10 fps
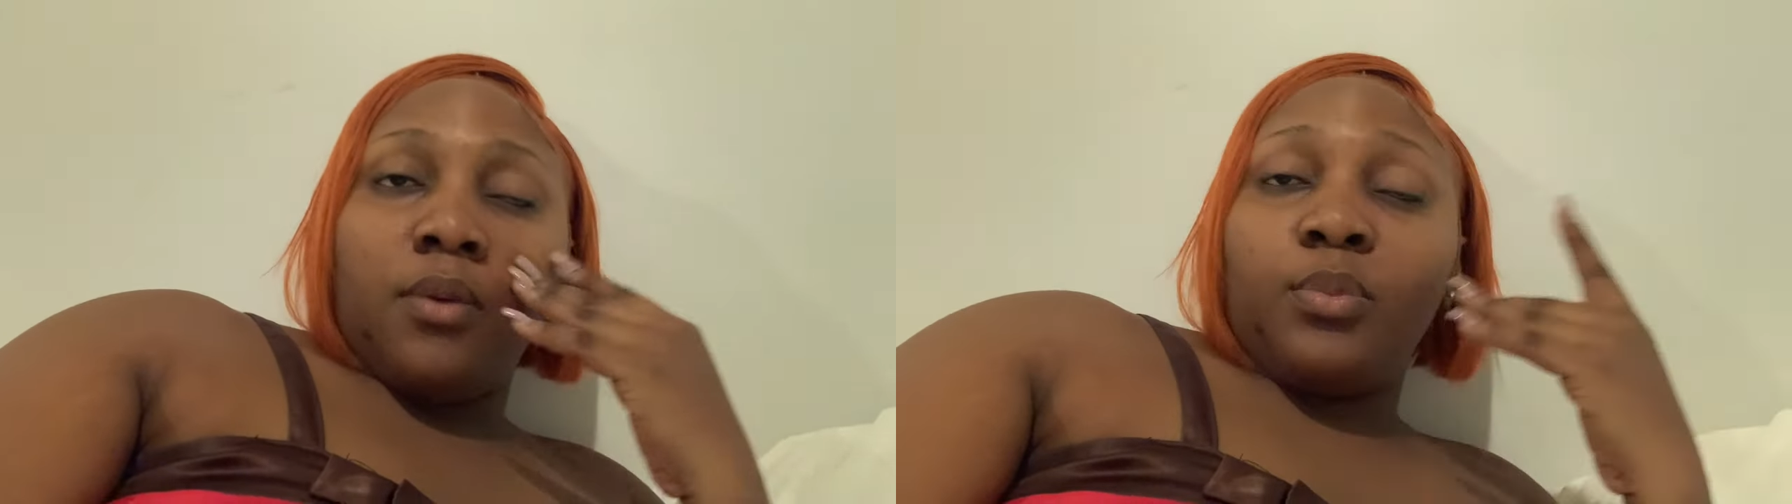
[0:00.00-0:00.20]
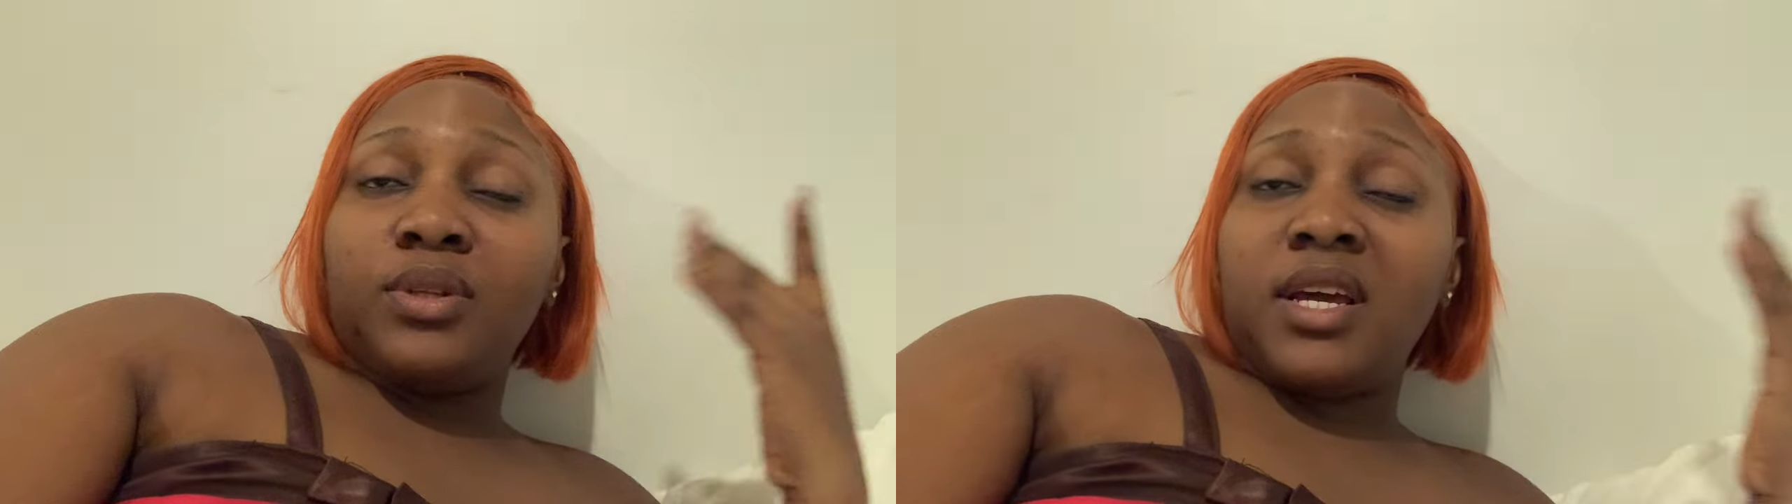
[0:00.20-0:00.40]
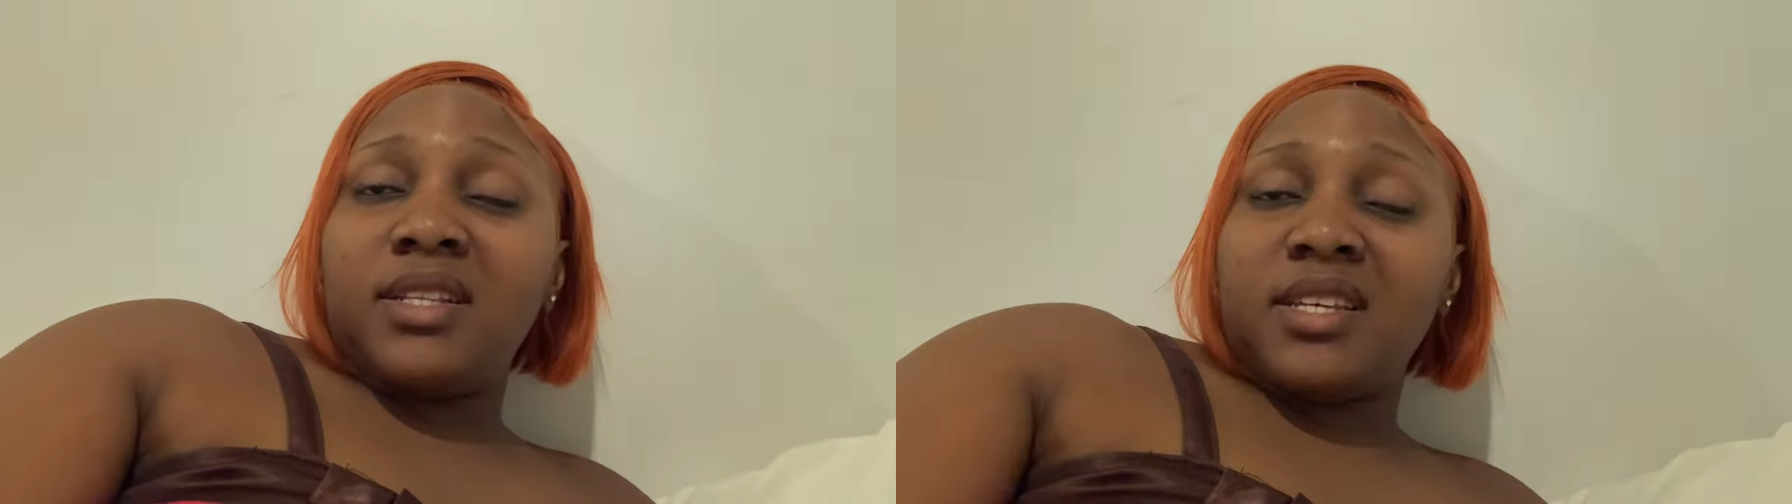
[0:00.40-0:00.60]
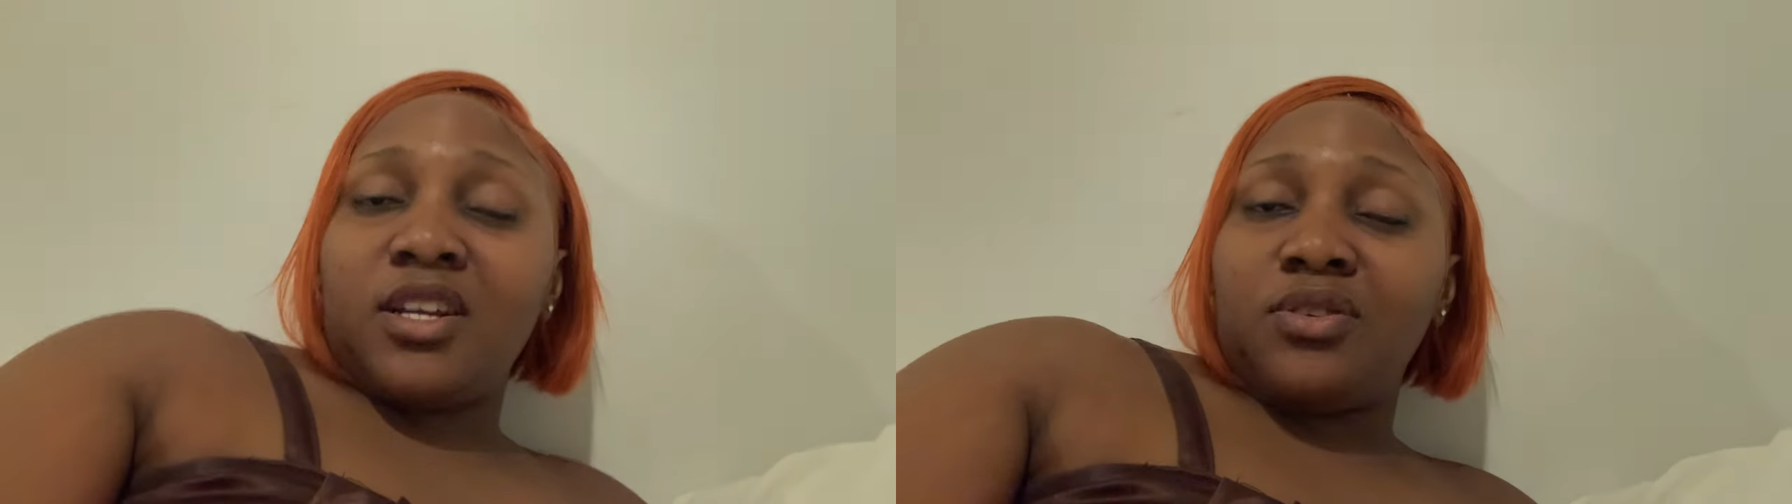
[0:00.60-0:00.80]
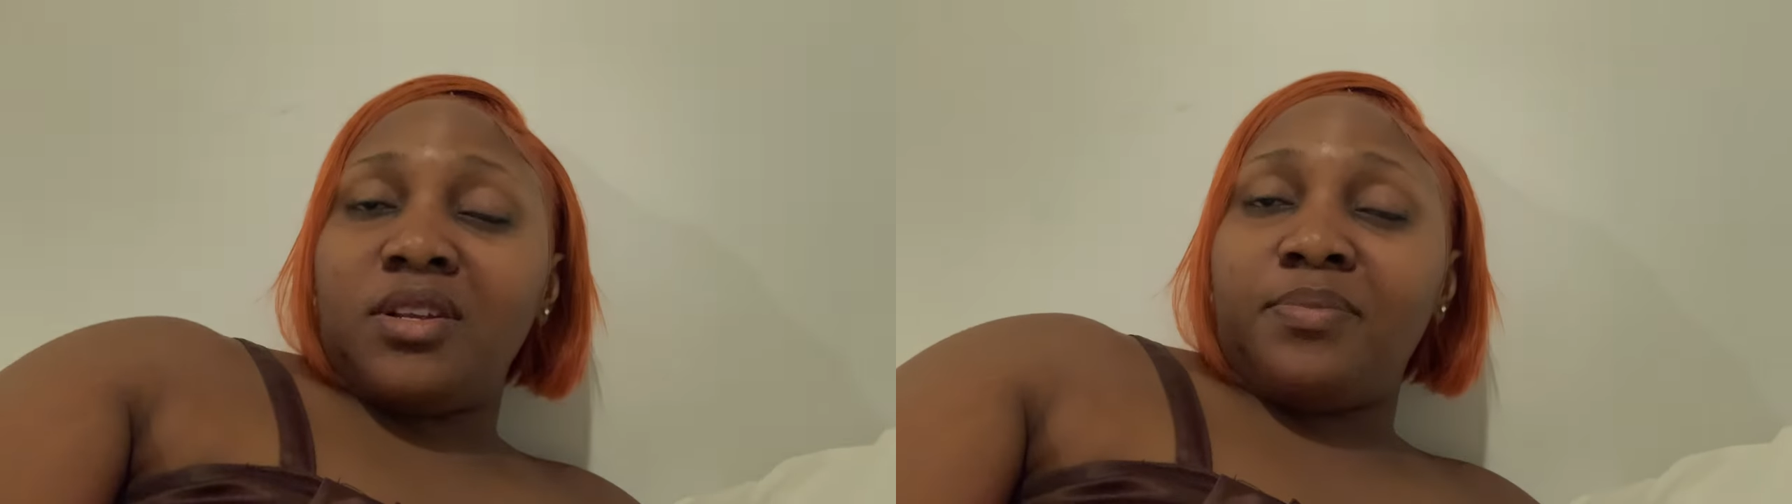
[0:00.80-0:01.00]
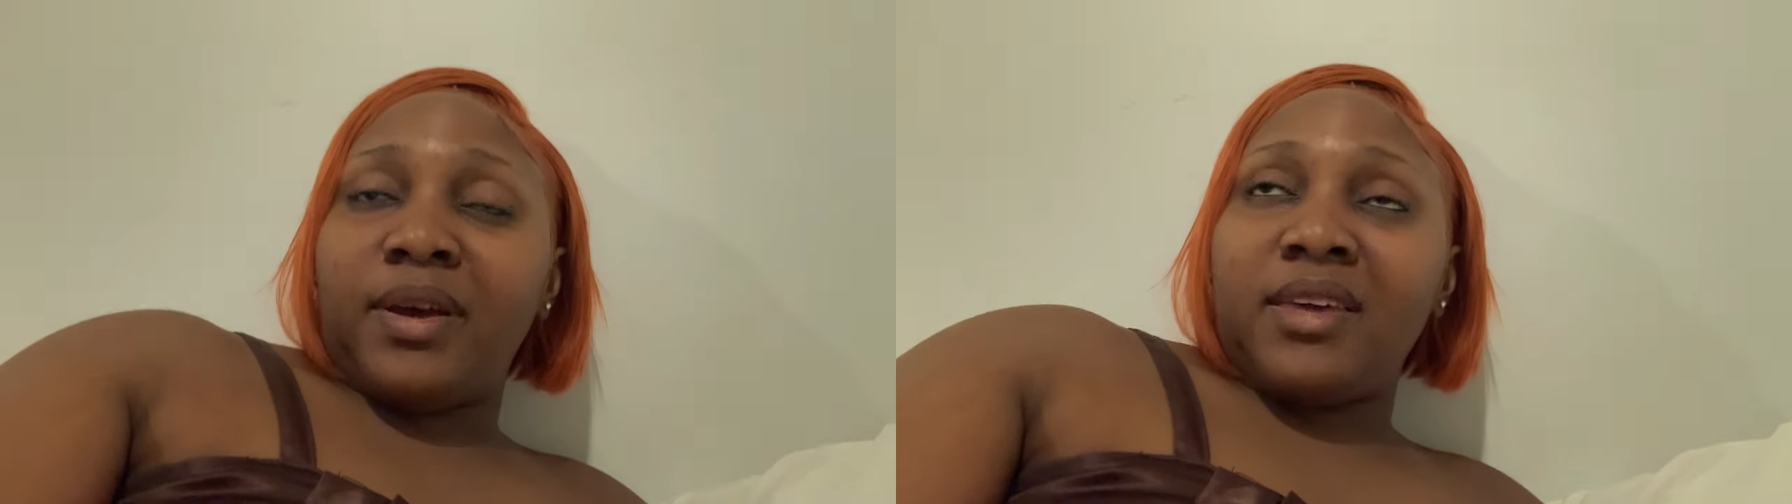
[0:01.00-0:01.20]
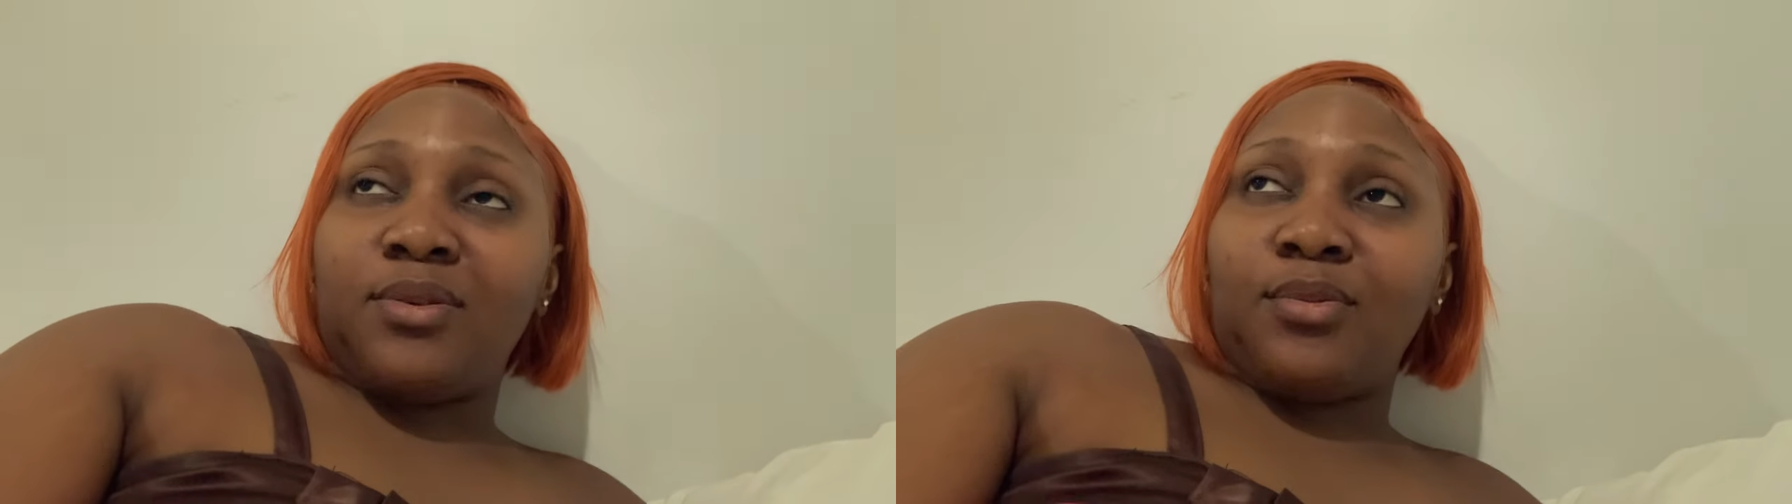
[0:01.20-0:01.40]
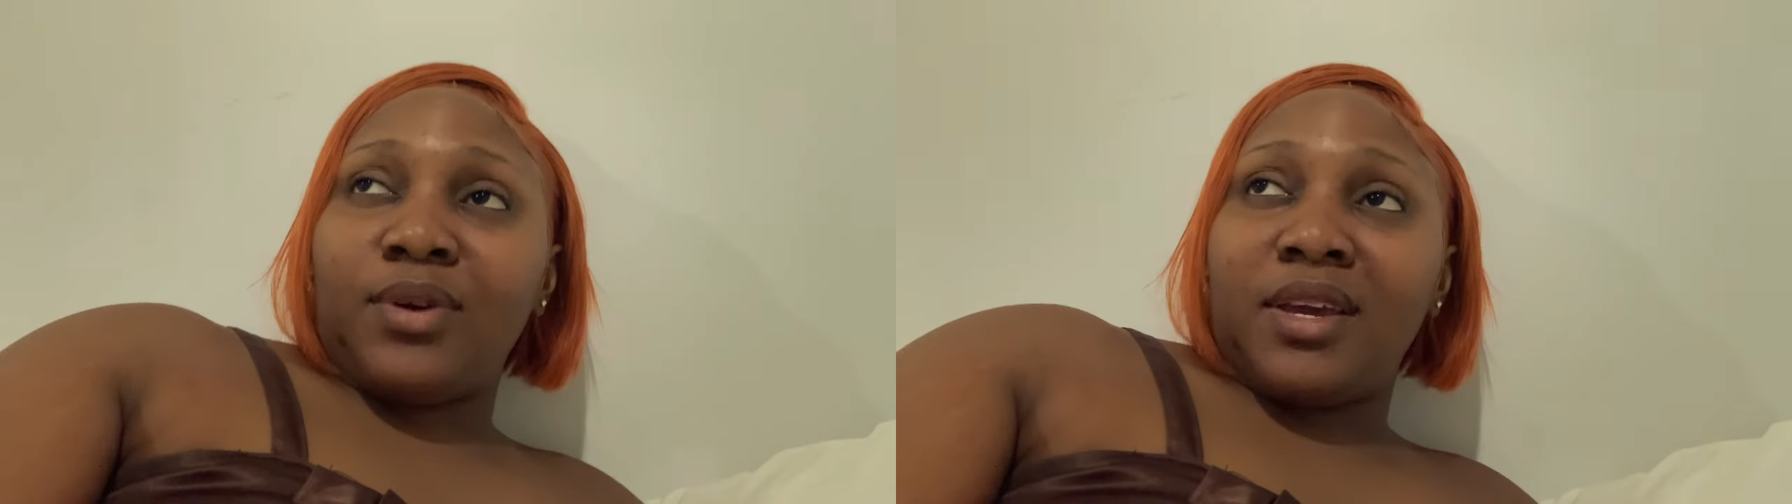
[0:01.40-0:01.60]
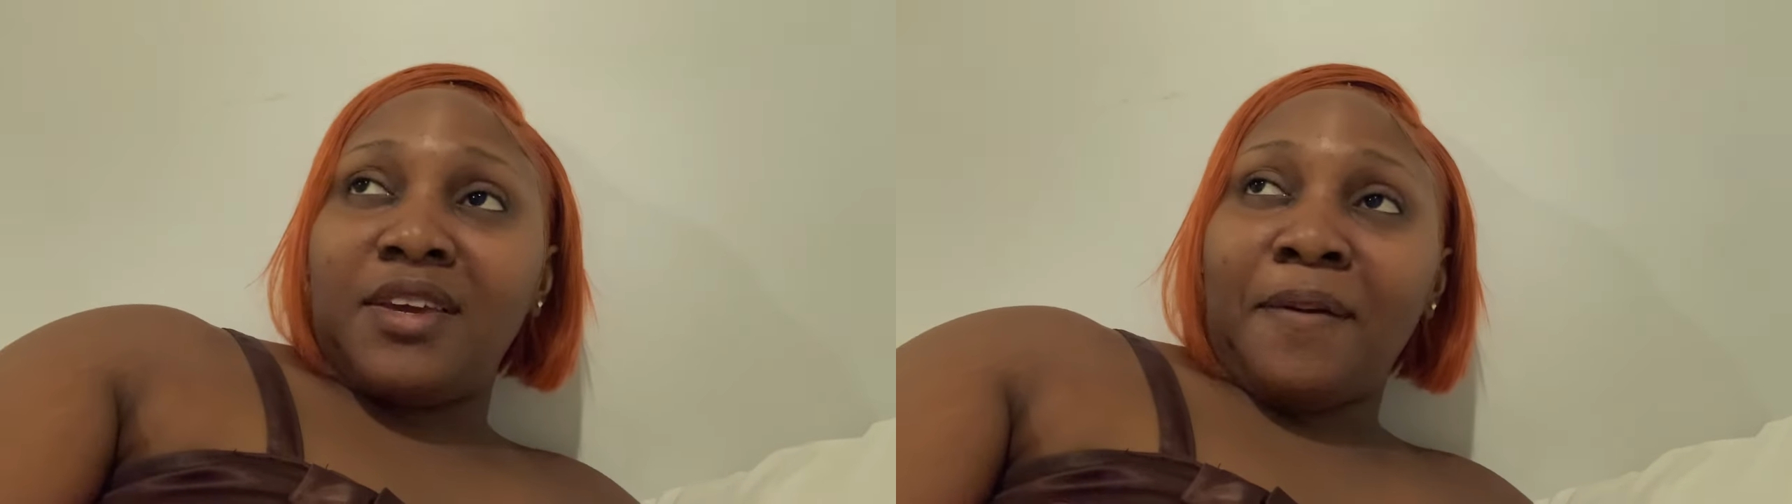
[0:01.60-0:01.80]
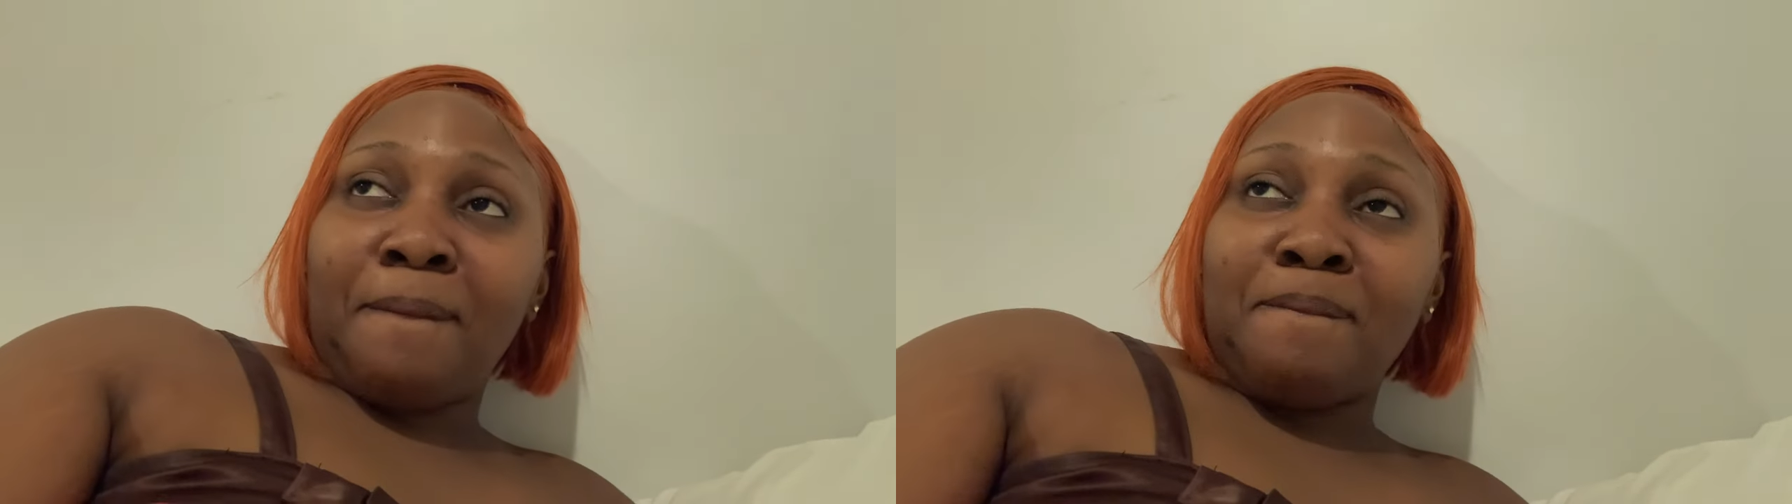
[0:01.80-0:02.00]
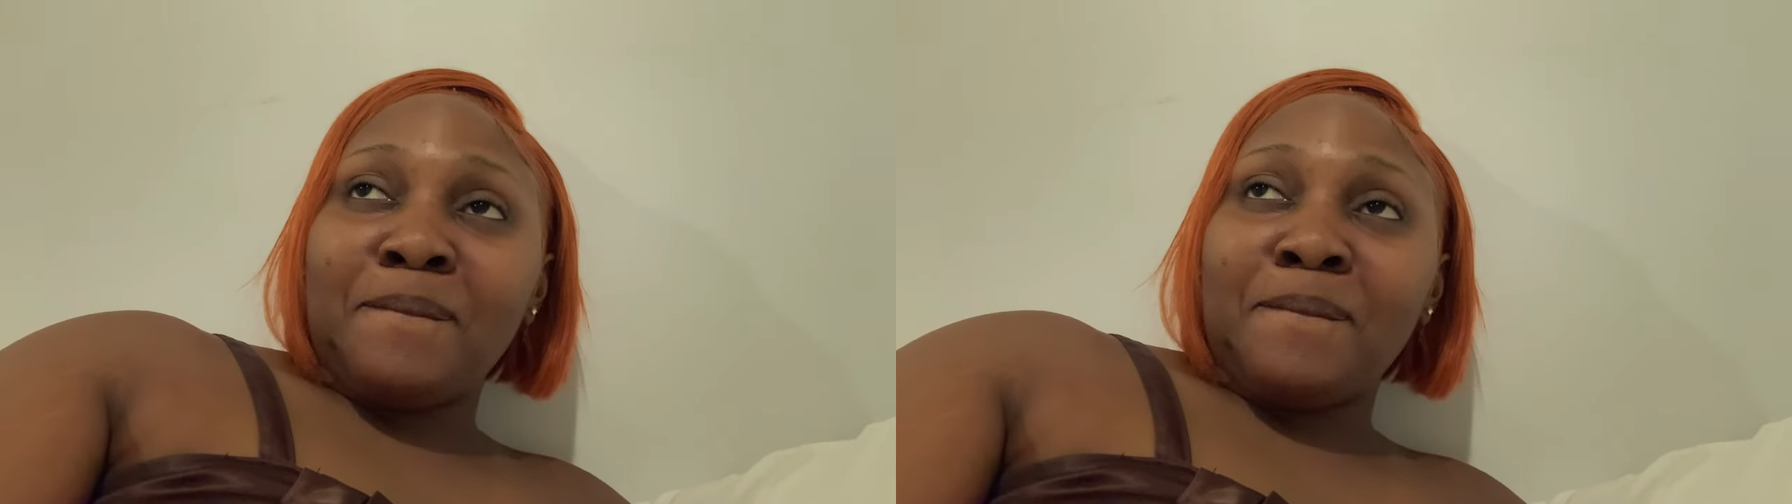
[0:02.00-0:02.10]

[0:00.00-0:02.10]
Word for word: But that's actually, by the way,